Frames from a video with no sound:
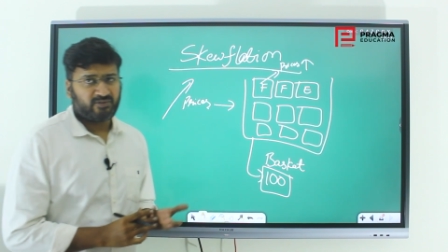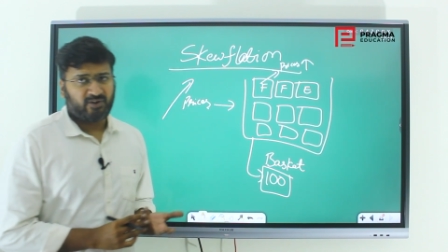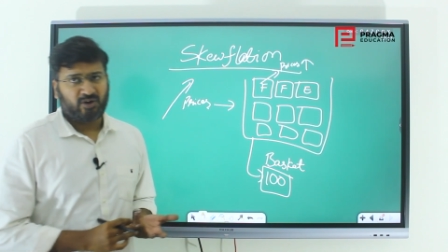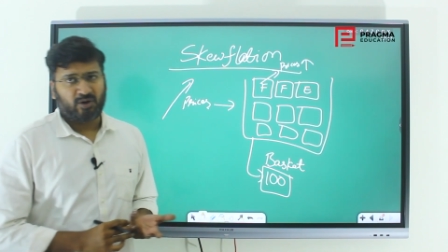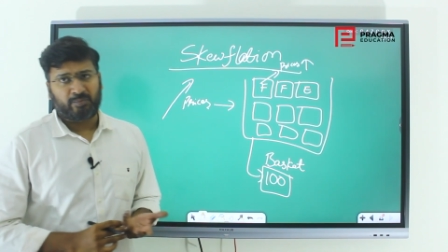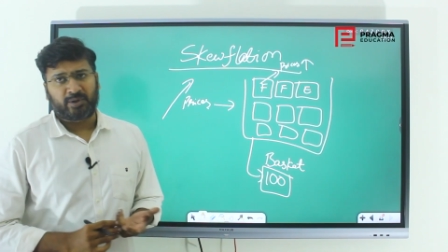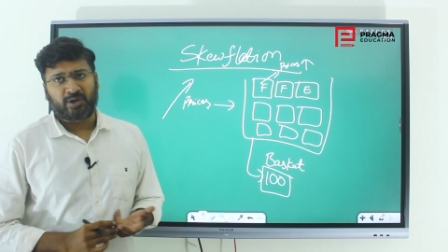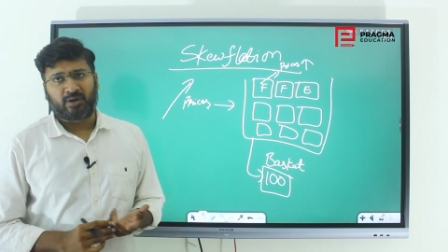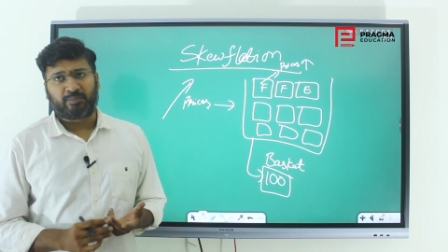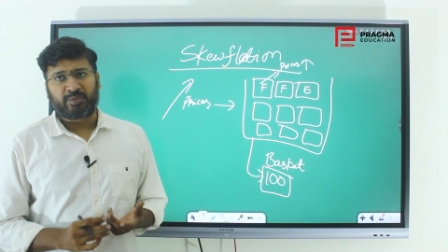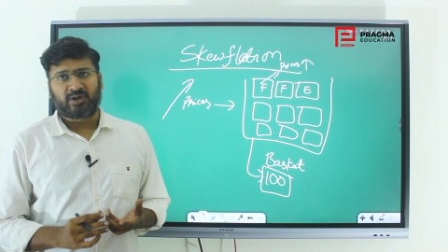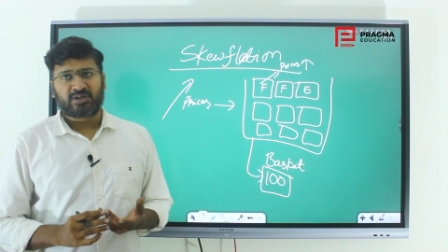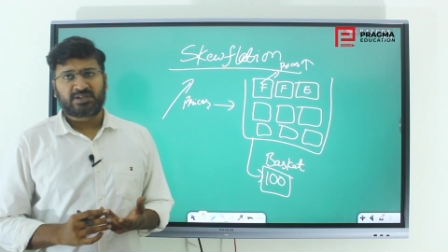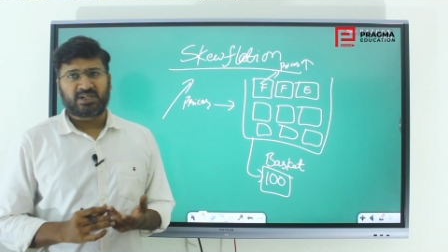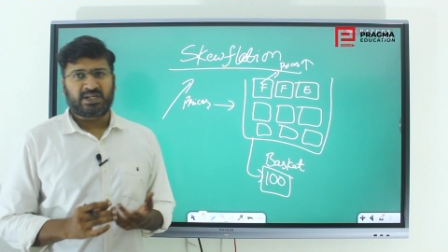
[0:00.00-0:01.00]
phenomena,
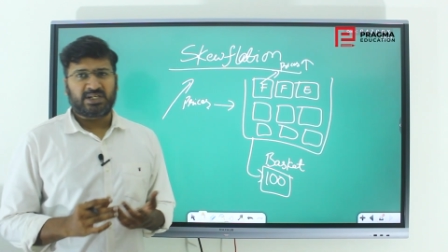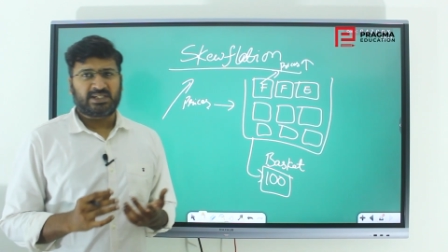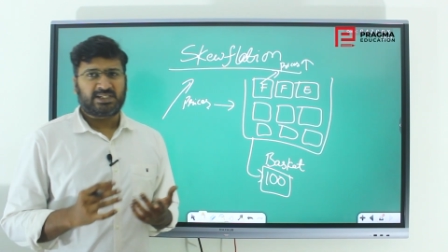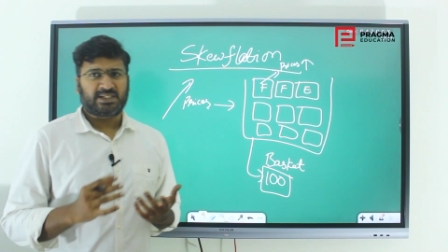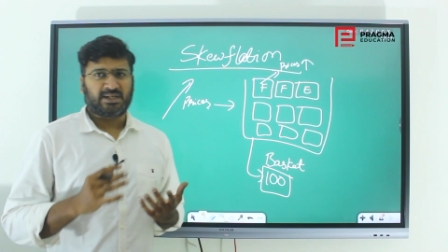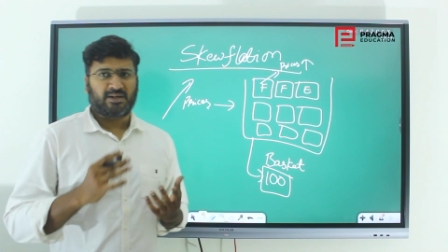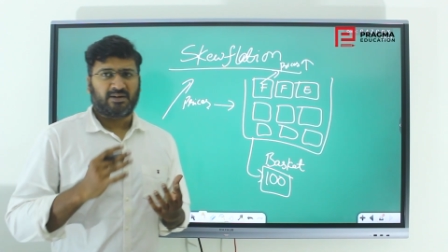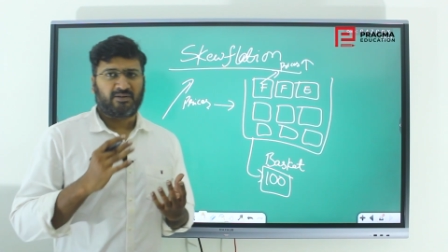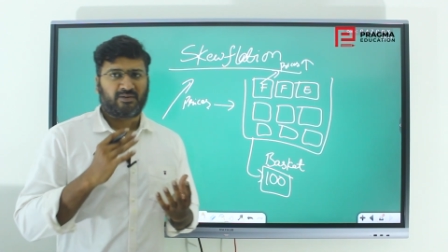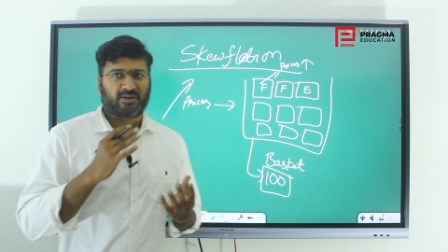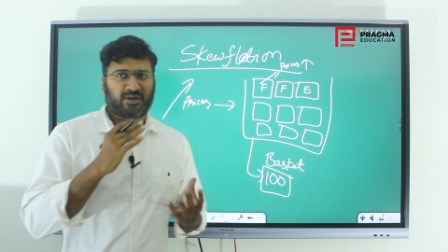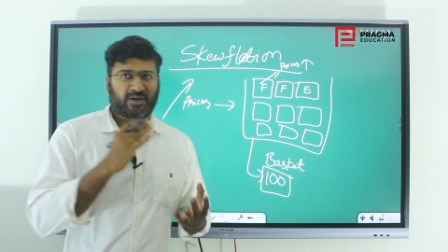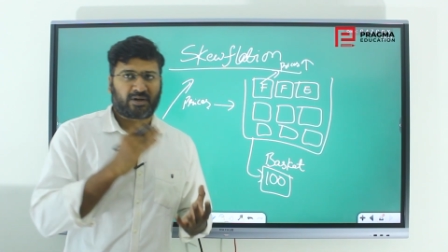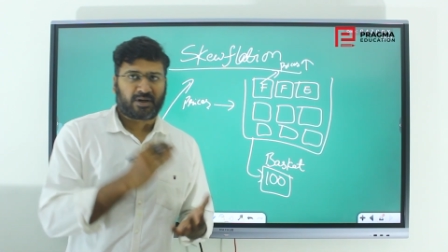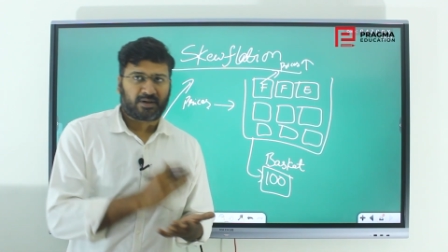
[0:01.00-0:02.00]
because there is
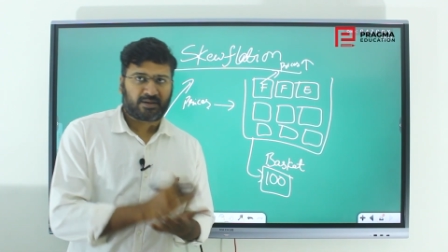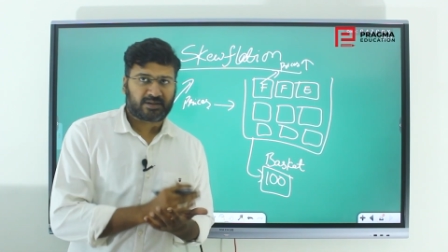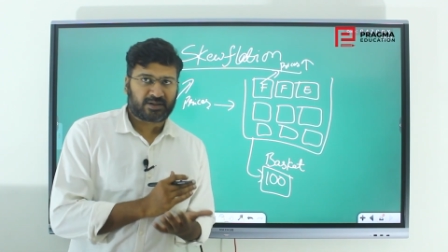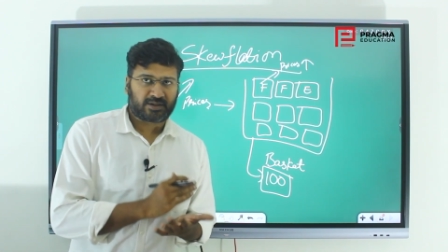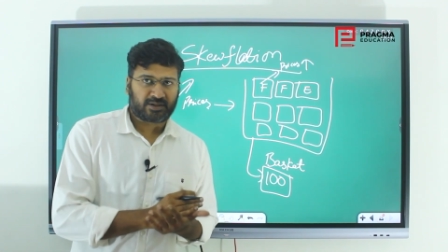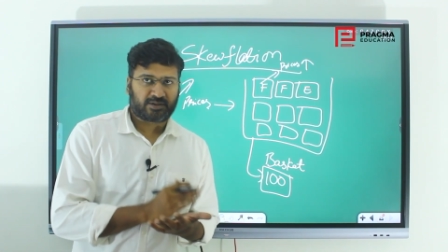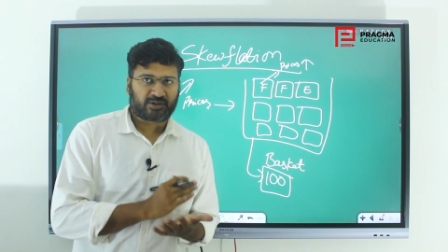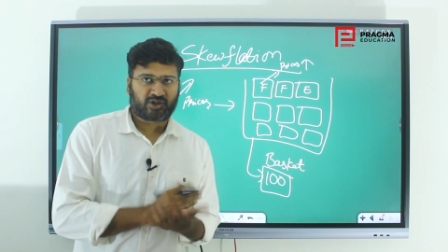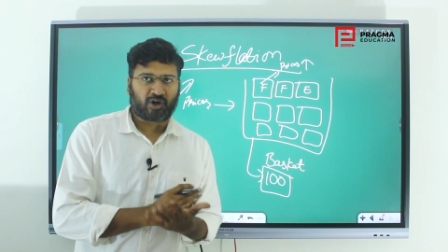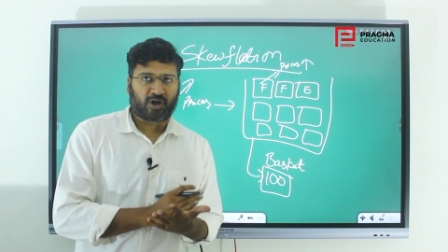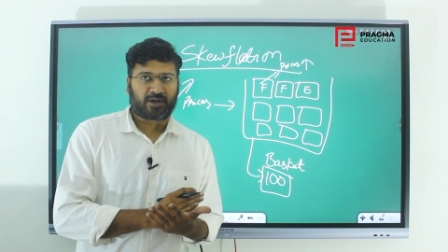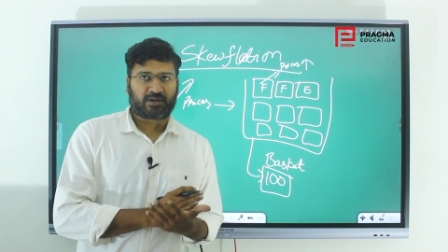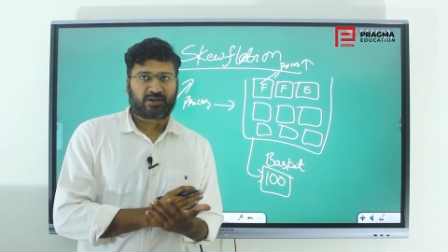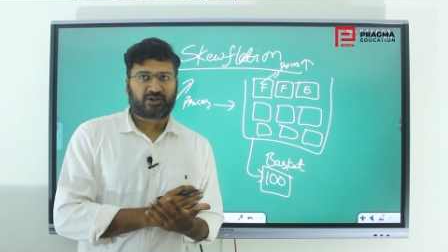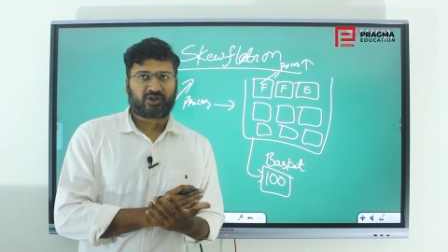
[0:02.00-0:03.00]

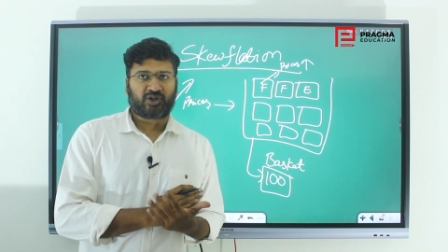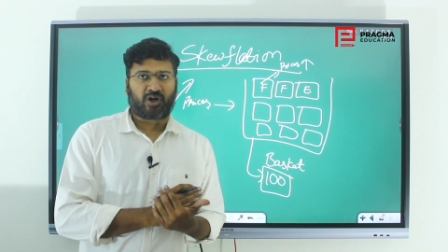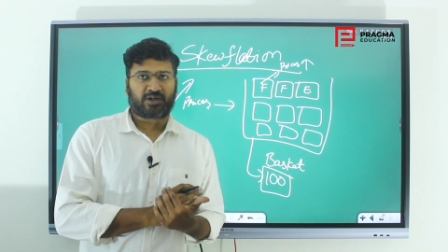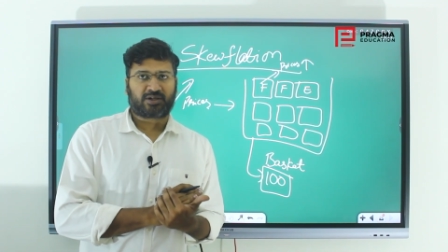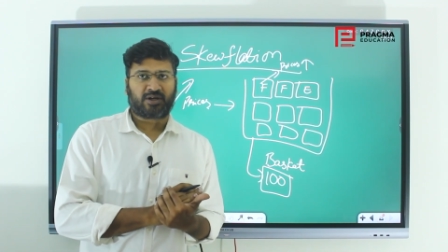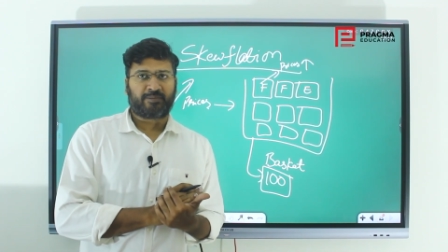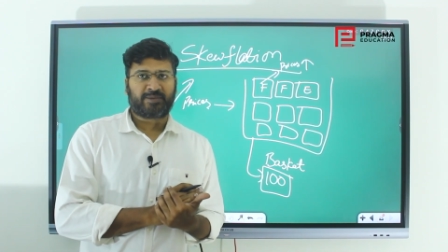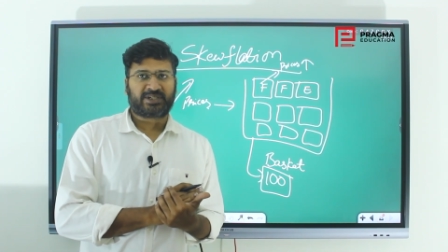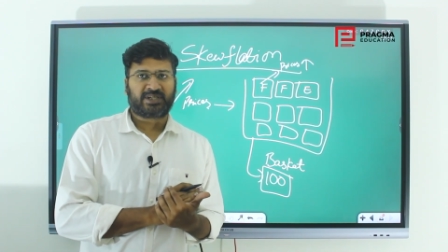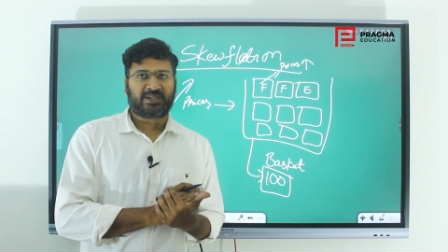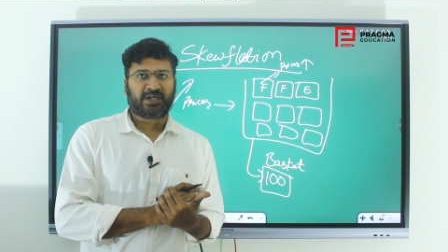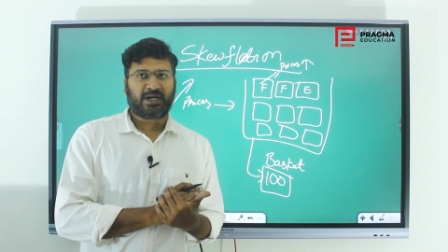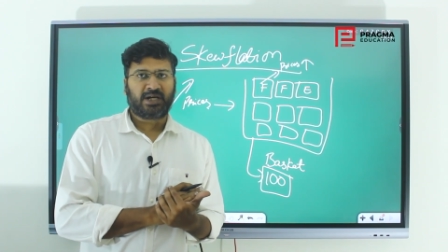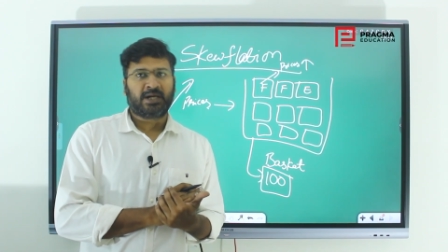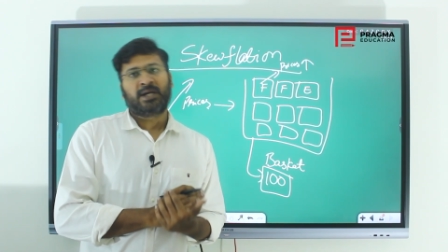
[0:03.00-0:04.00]
shortcomings in
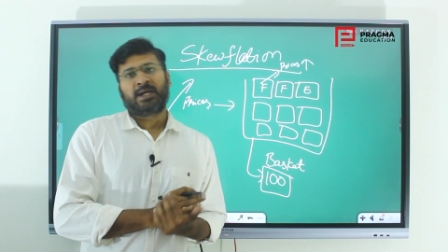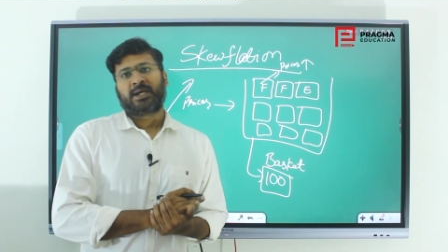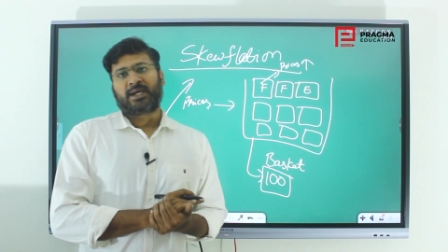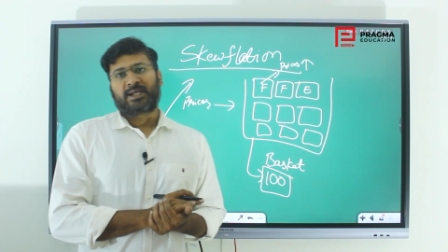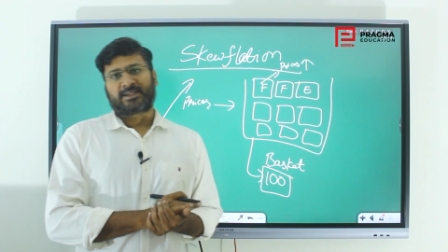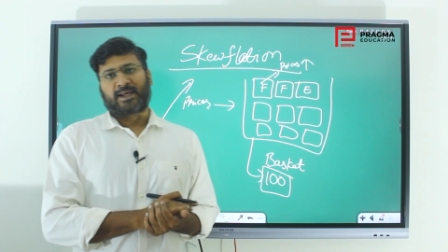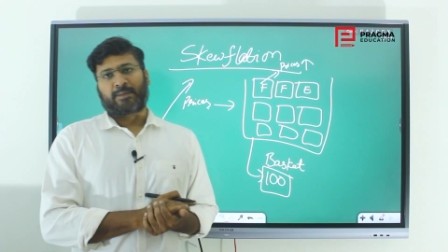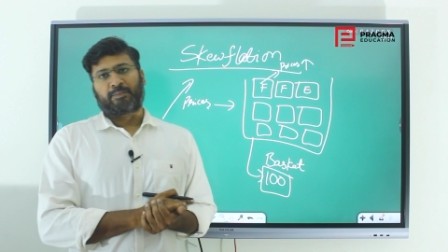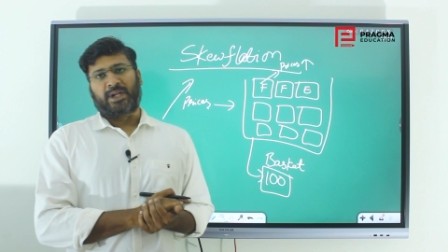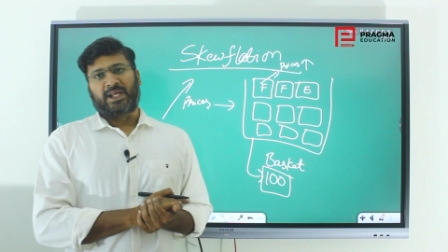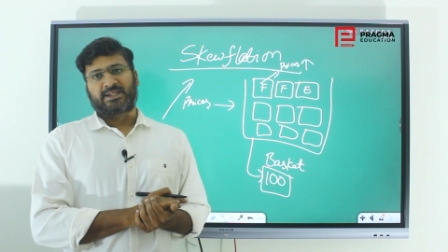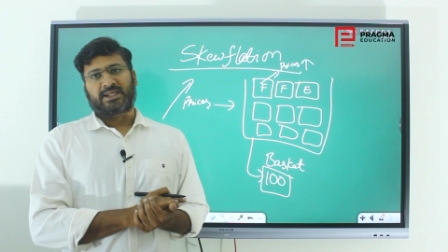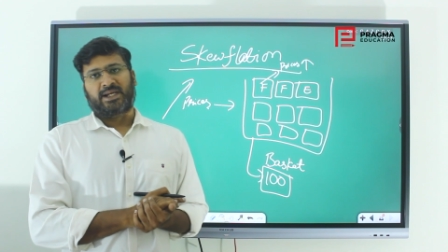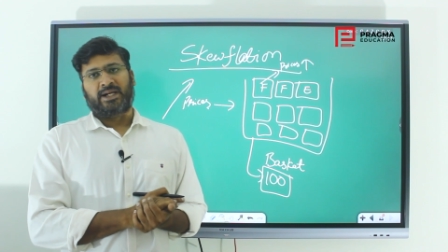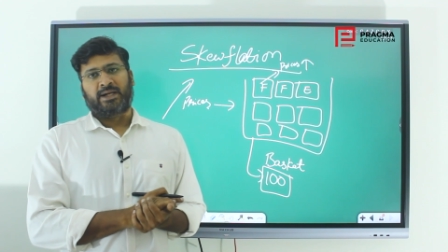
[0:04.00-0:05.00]
the supply
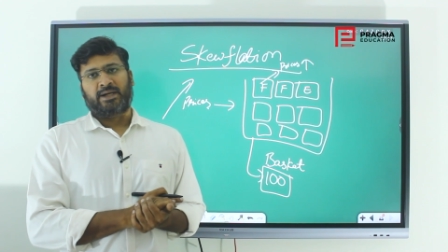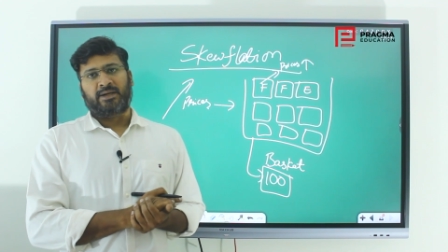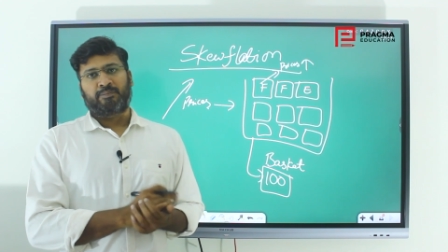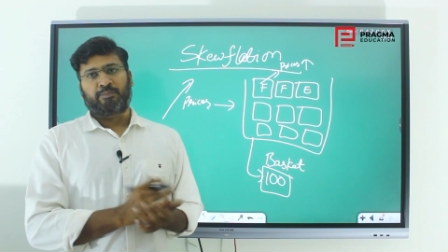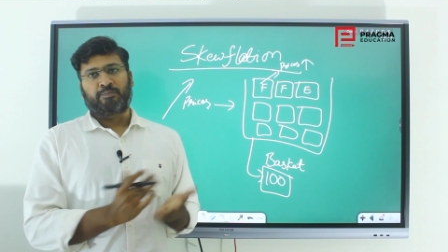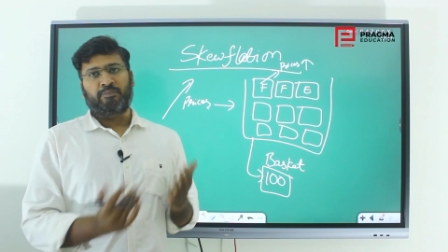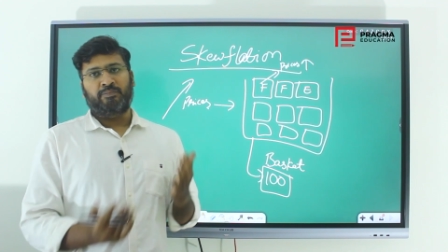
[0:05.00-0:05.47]
side,